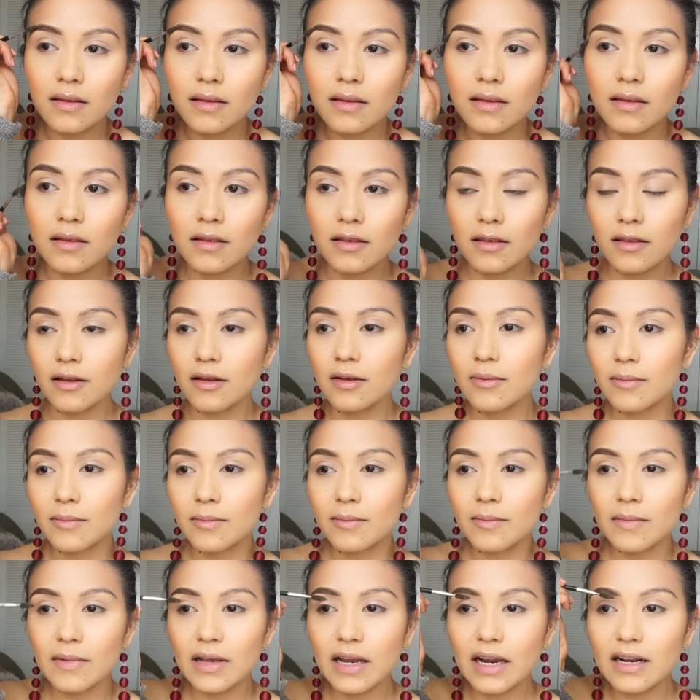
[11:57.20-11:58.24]
if you guys
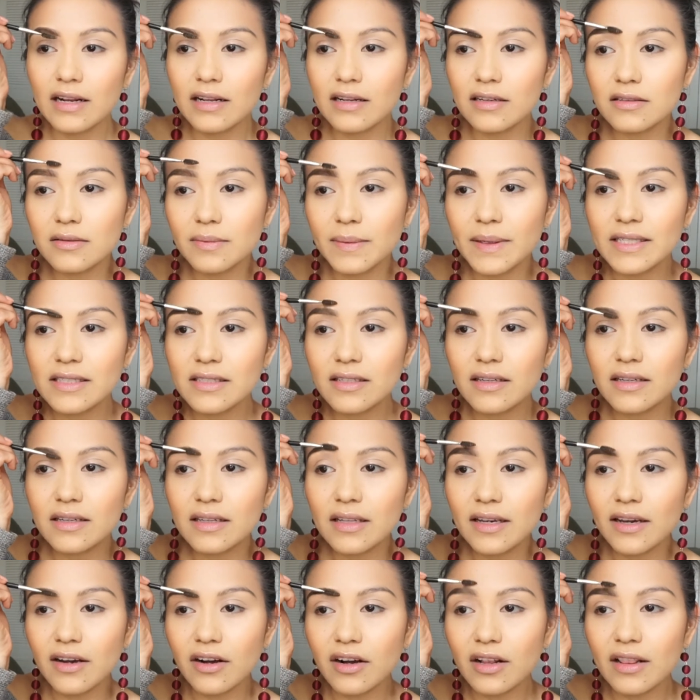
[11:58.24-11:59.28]
know me, I
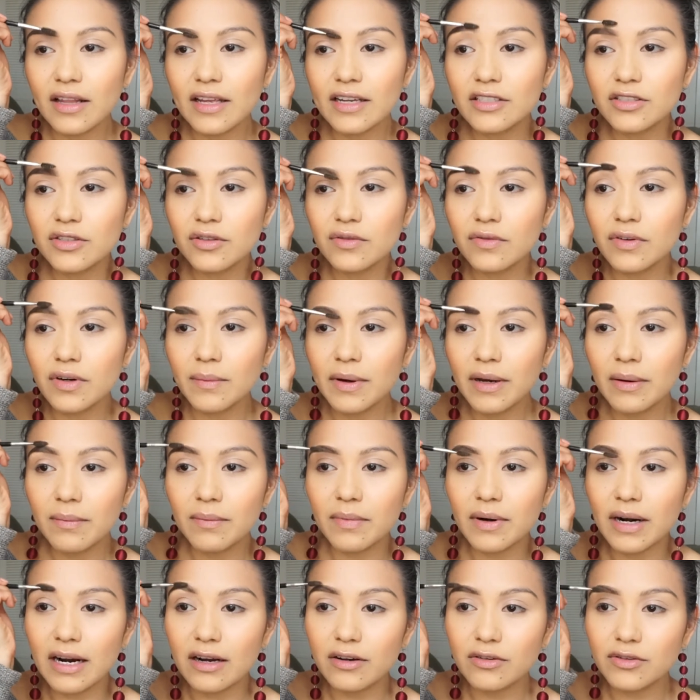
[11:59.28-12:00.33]
personally like
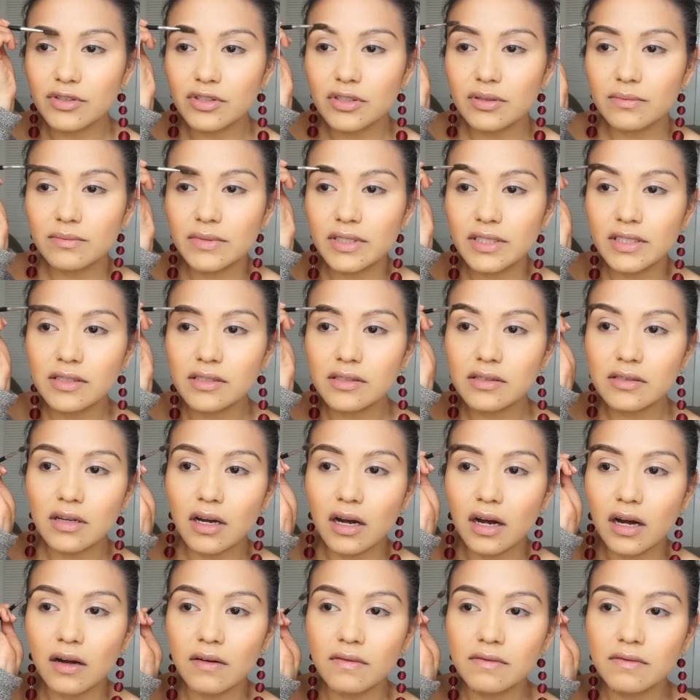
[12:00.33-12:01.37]
softer brows.